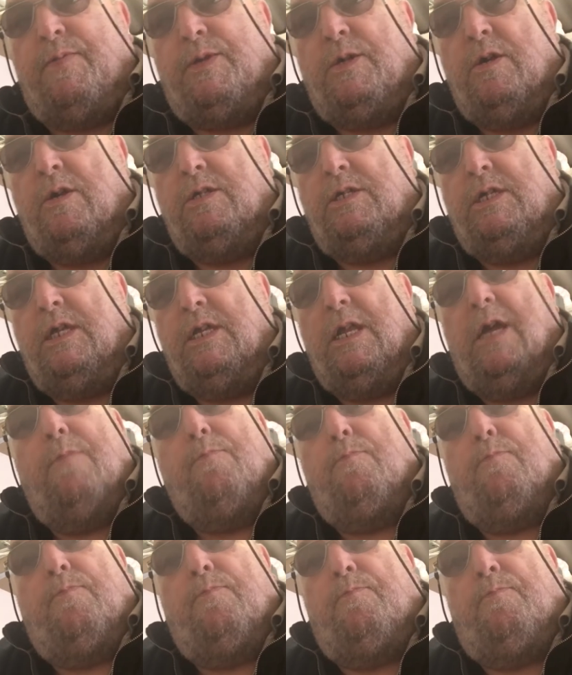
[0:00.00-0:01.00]
13
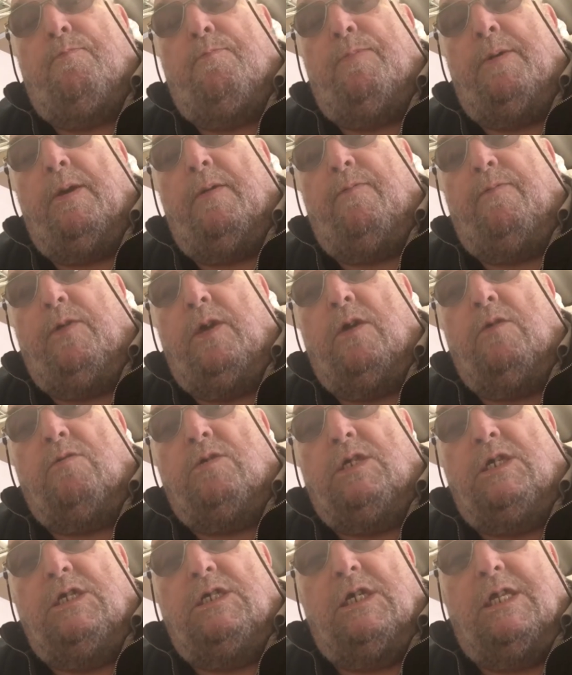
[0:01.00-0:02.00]
amp
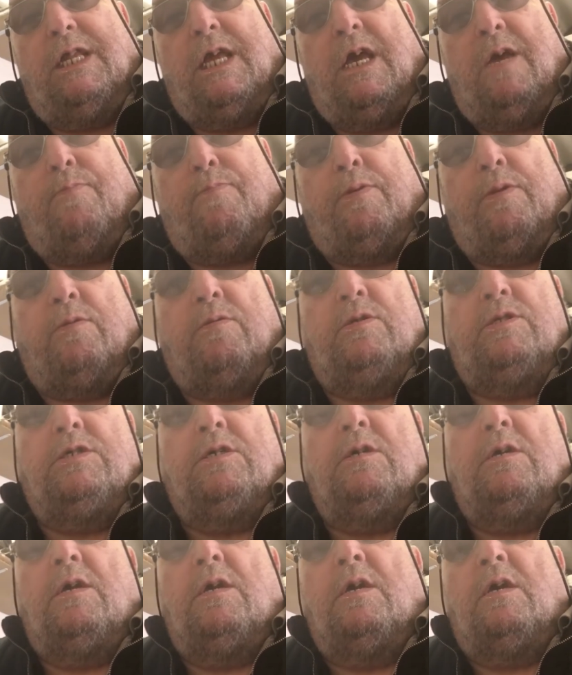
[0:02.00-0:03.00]
fuses in our plugs.
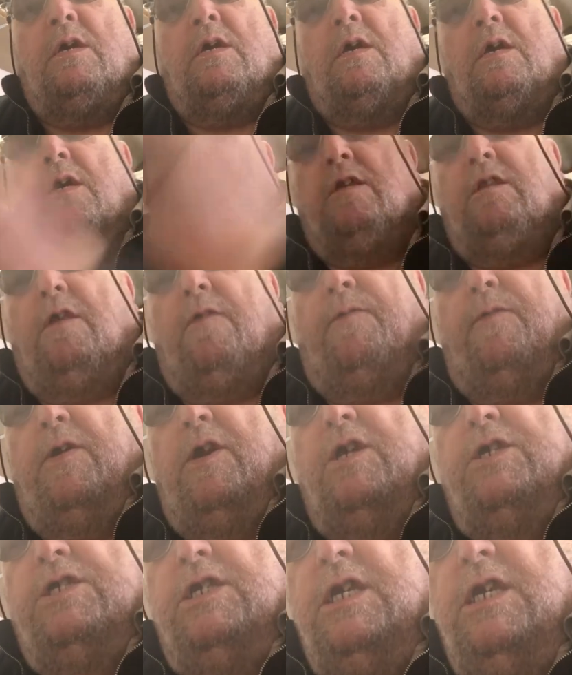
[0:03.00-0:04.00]
The
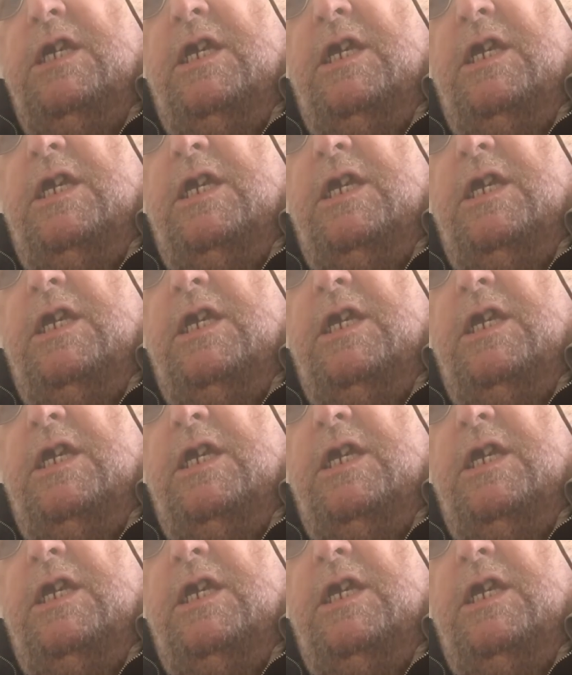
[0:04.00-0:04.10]
first thing